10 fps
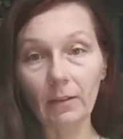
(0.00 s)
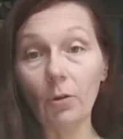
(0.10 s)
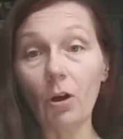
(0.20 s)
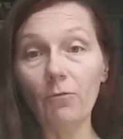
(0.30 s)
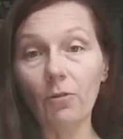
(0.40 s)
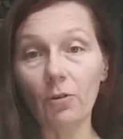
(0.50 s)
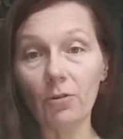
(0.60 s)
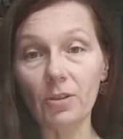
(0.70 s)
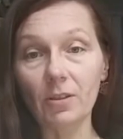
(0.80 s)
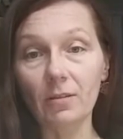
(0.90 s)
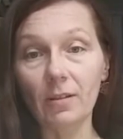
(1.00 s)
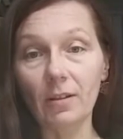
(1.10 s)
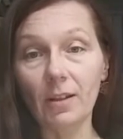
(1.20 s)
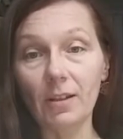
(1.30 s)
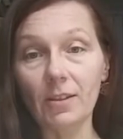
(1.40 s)
Of course,
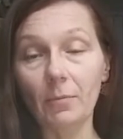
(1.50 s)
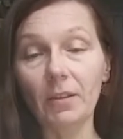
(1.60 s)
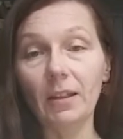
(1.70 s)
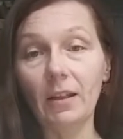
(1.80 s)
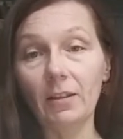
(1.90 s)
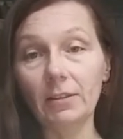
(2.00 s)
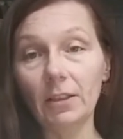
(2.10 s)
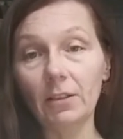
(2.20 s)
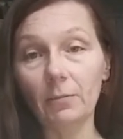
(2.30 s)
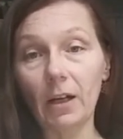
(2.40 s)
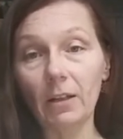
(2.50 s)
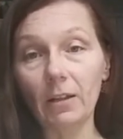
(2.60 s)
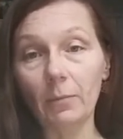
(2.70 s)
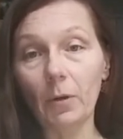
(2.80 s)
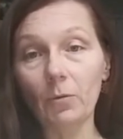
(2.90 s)
somebody can read my
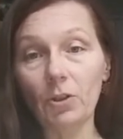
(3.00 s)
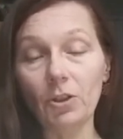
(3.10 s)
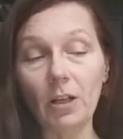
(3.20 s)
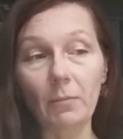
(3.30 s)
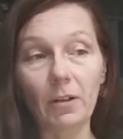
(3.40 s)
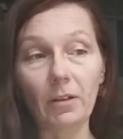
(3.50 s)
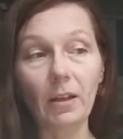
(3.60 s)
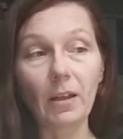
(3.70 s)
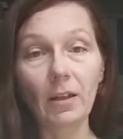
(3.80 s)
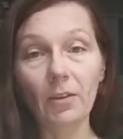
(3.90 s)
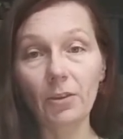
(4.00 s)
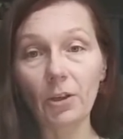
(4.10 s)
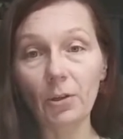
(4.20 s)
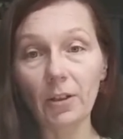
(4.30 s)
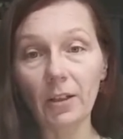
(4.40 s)
Polish grammar
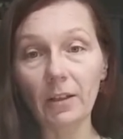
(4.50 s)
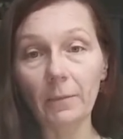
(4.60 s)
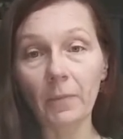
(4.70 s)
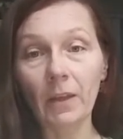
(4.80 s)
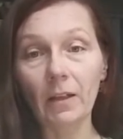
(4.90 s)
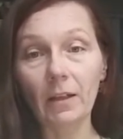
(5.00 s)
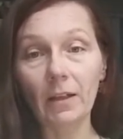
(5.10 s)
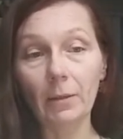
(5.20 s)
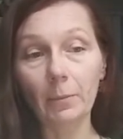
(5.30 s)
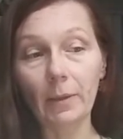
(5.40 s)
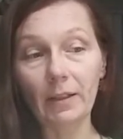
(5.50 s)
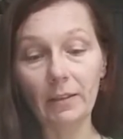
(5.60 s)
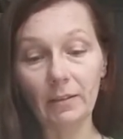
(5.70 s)
theory, but